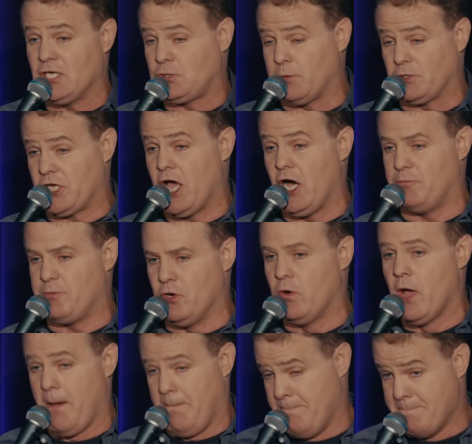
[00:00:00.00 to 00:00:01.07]
I'm supposed to help you
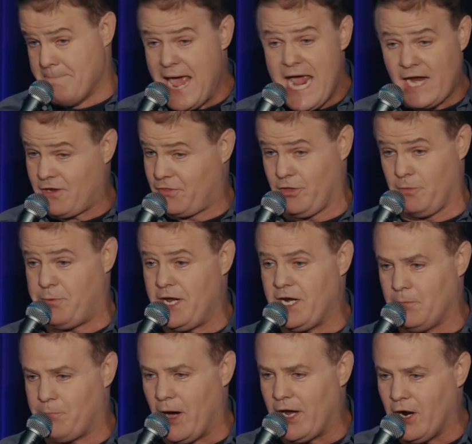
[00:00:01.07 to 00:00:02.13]
make the
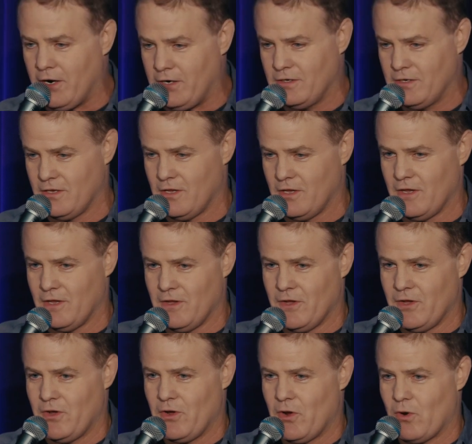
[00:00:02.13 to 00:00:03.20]
peanut butter?
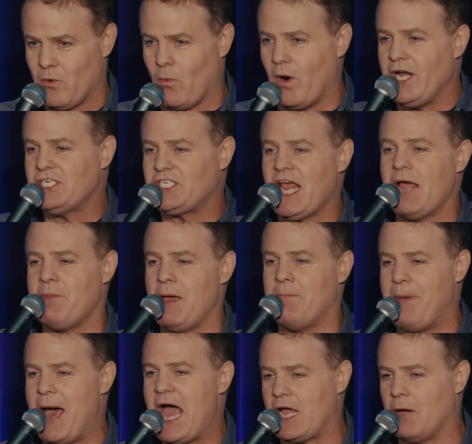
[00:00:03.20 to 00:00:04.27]
Why don't you just hand me a
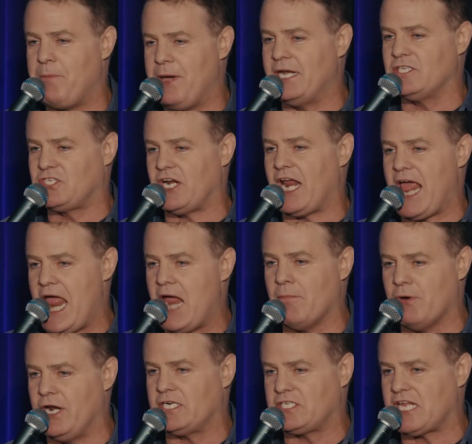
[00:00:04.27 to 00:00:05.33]
bag of peanuts and a
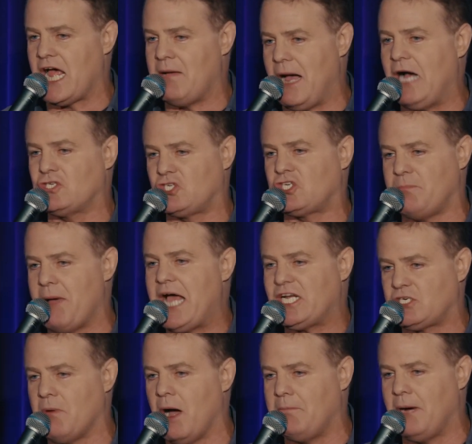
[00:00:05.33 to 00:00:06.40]
hammer next time? I'll
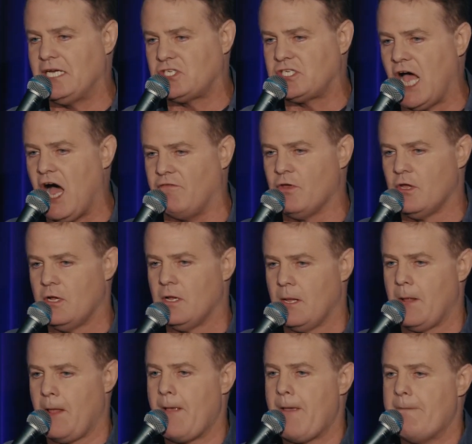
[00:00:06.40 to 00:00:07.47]
smash them up myself.
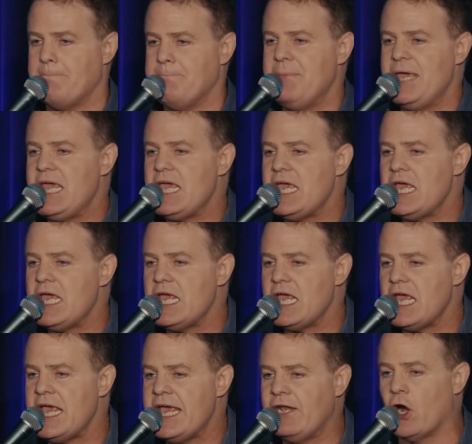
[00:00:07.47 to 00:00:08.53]

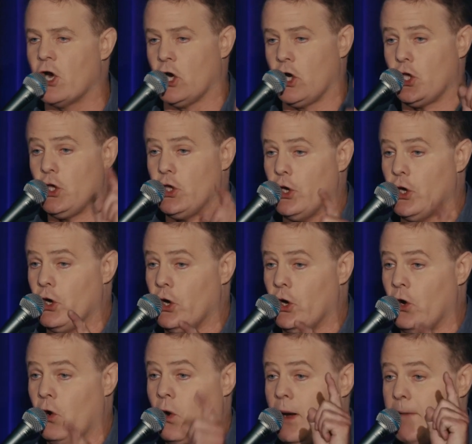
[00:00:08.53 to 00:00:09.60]
Me eater,
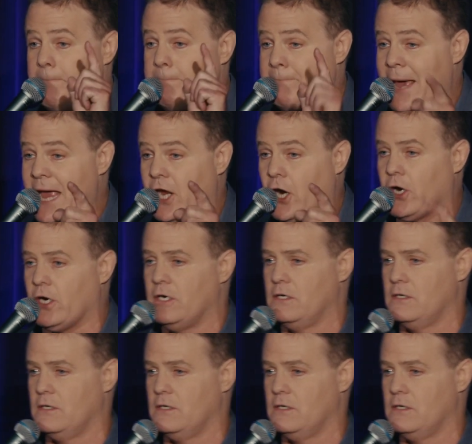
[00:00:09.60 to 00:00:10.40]
you maker.